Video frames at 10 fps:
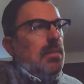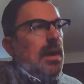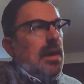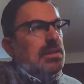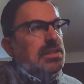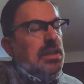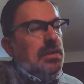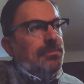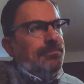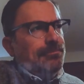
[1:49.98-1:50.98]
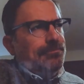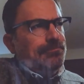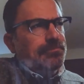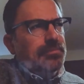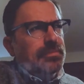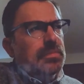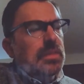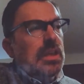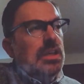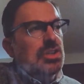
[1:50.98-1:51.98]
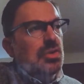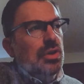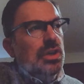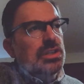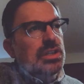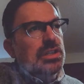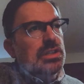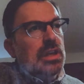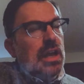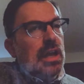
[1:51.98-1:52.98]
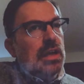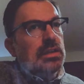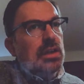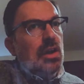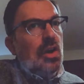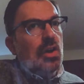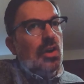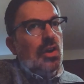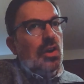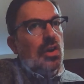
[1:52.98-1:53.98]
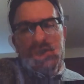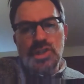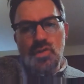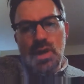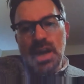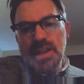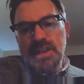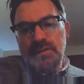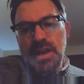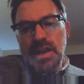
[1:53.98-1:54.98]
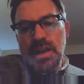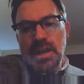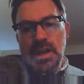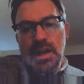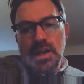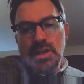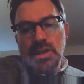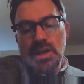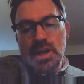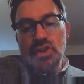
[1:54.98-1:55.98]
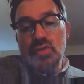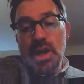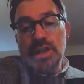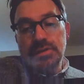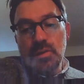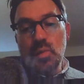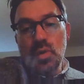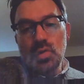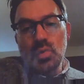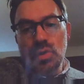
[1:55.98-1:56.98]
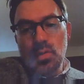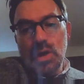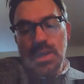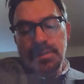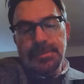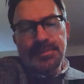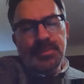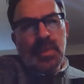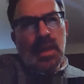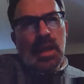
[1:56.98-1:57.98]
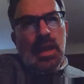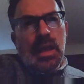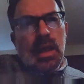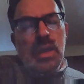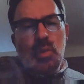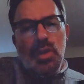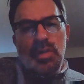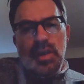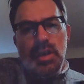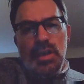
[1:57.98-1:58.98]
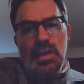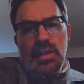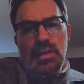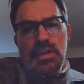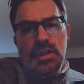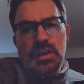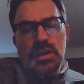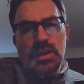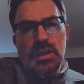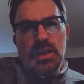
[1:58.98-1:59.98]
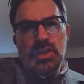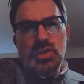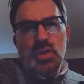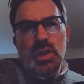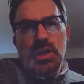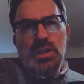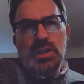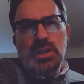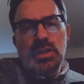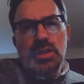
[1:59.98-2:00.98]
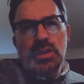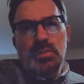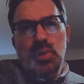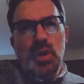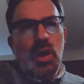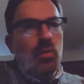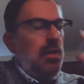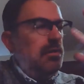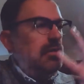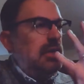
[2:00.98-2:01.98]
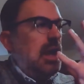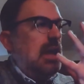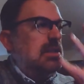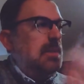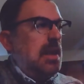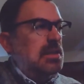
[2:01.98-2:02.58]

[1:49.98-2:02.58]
about some historians and archaeologists who were excavating a trench from World War I. And when the historian put on one of those gas